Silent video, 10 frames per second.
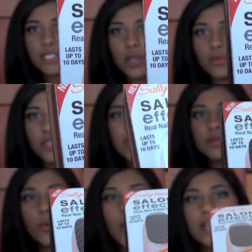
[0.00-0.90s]
So
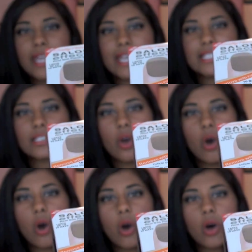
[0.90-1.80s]
this one is
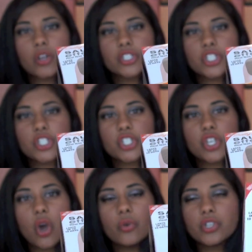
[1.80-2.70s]
called
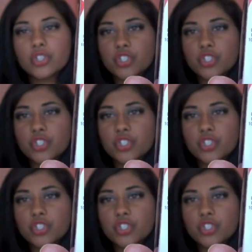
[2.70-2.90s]
Show Your